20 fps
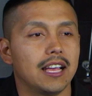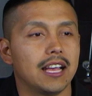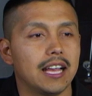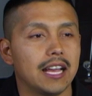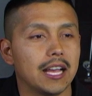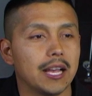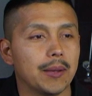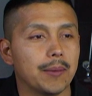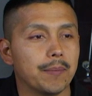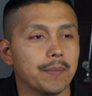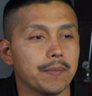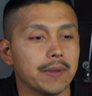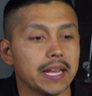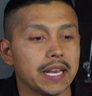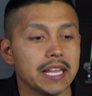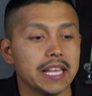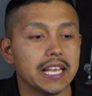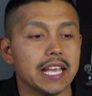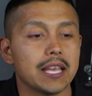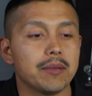um,
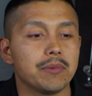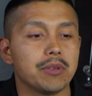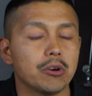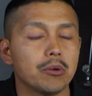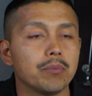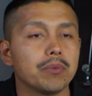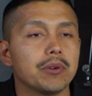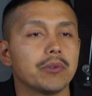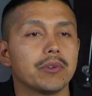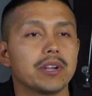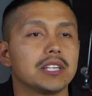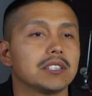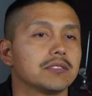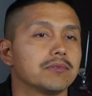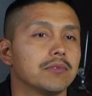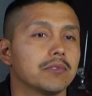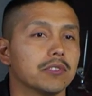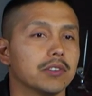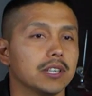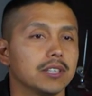and he gave me open reins
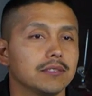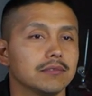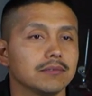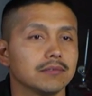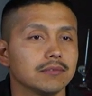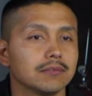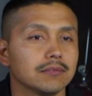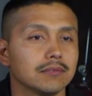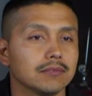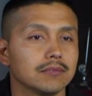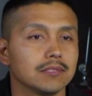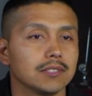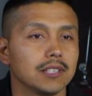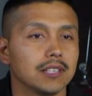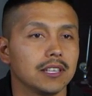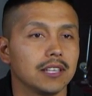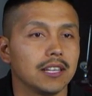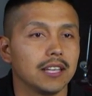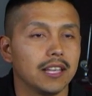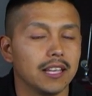for
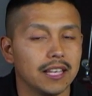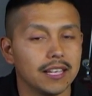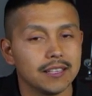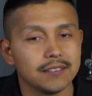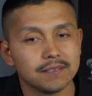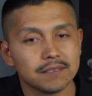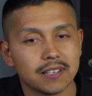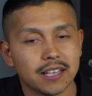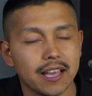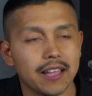it.